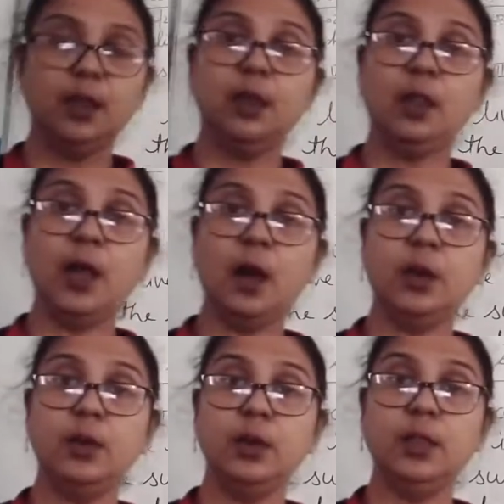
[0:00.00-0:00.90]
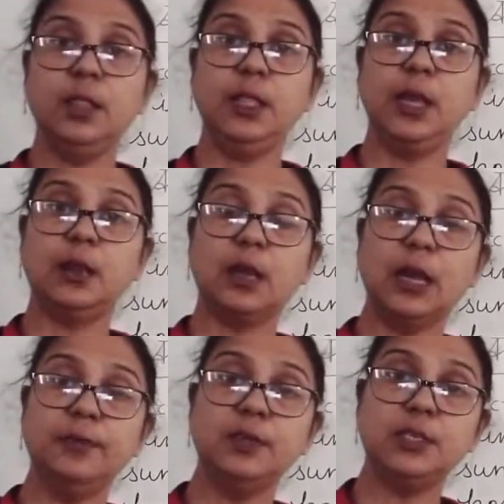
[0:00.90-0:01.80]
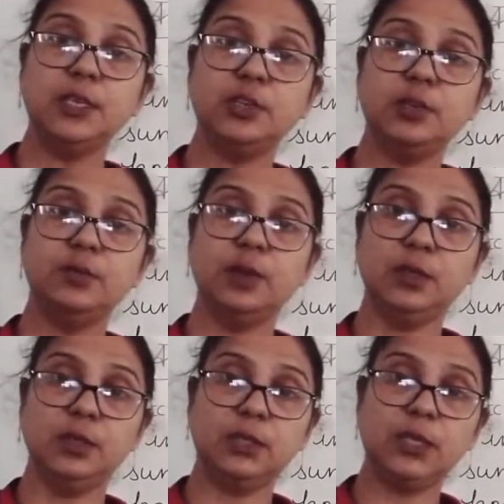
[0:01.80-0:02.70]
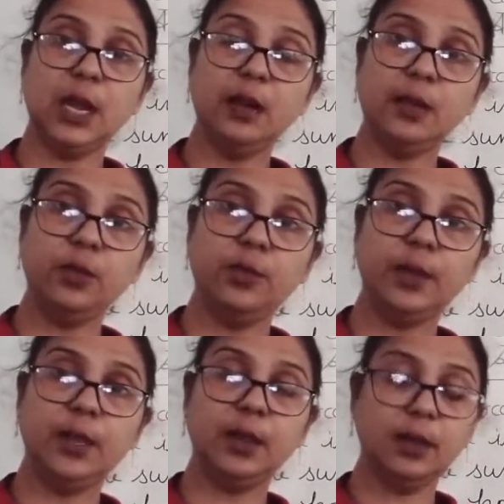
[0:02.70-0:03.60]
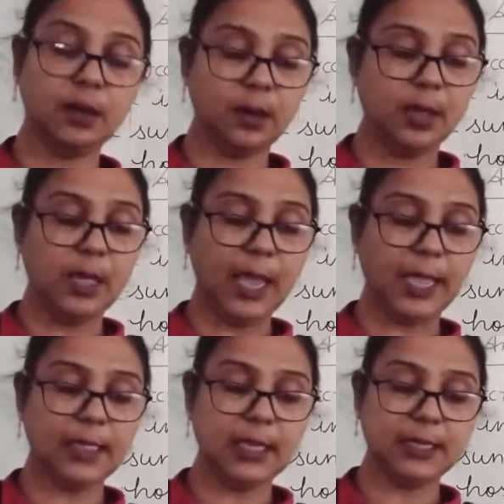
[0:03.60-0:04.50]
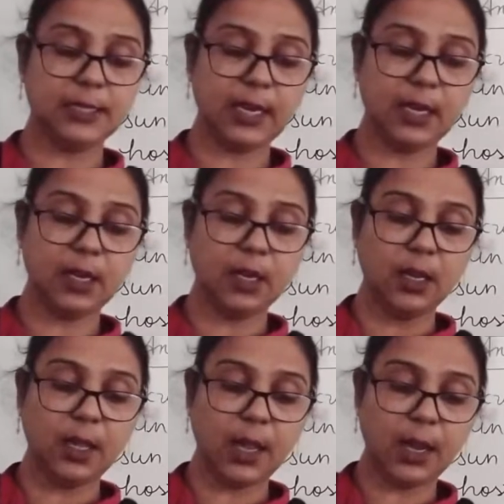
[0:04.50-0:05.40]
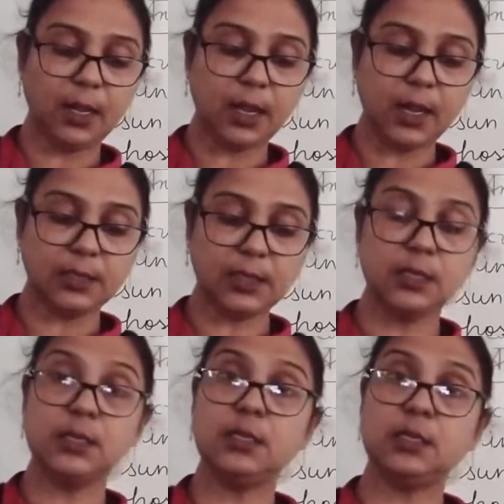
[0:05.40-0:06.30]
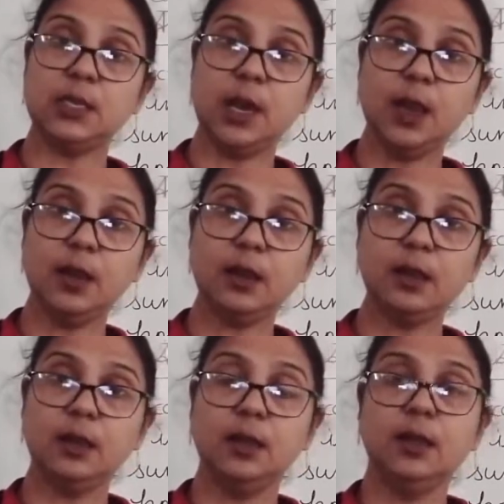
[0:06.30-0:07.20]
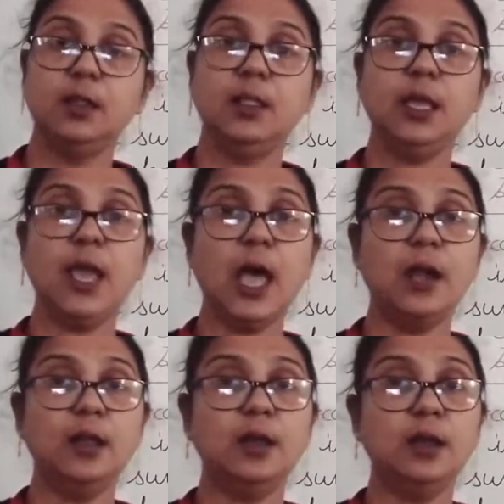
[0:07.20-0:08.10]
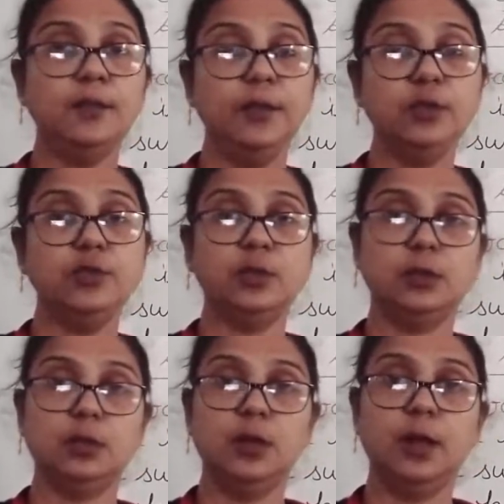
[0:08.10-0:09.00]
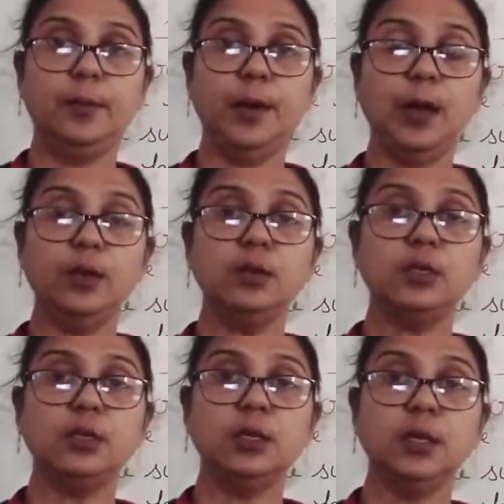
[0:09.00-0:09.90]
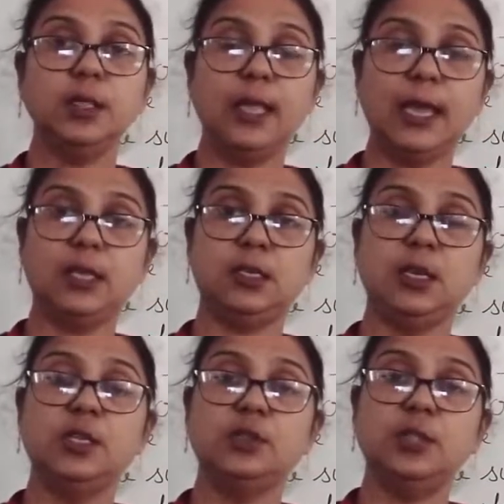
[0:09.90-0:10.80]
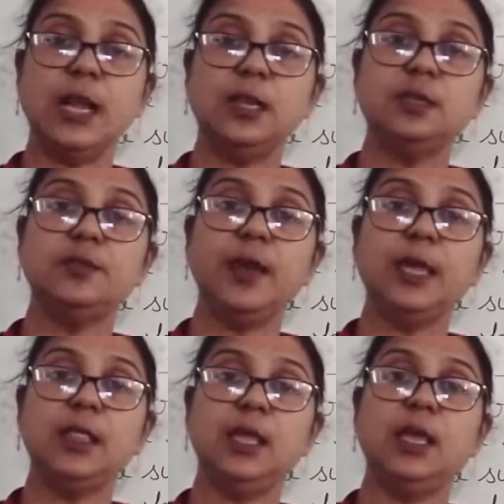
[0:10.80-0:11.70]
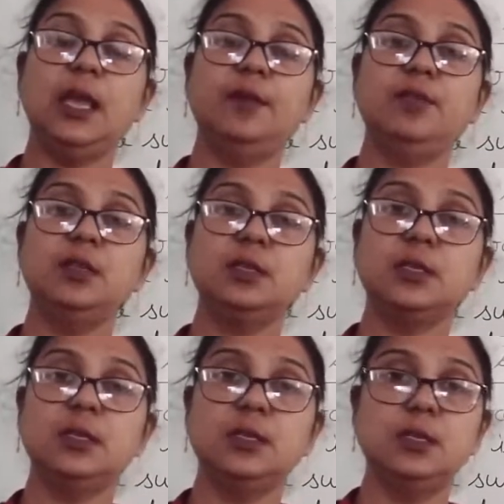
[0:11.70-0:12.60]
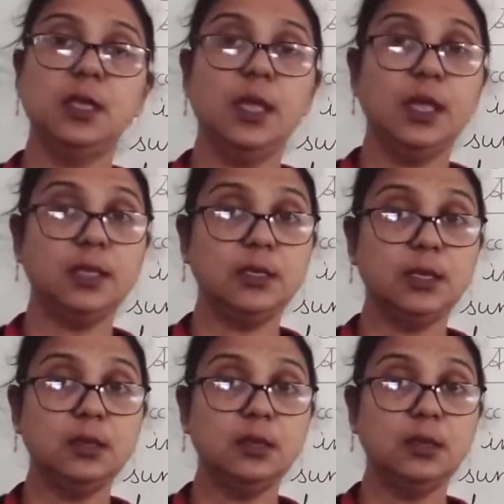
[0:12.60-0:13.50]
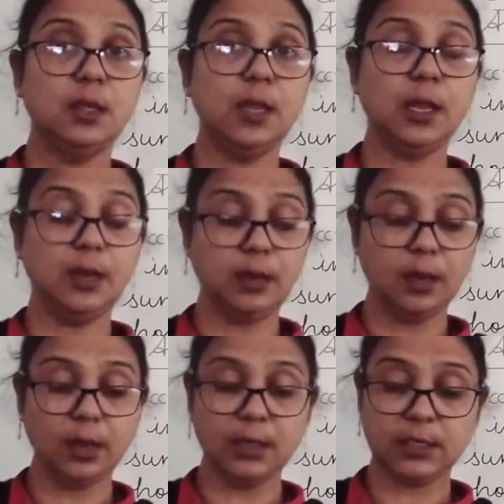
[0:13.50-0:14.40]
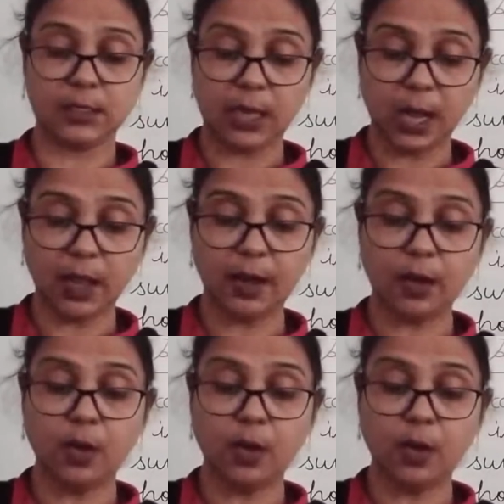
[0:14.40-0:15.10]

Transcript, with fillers: now their conversation was started over here and they said it isn't a star. They had a confusion about that. So that is why they have discussed isn't it a star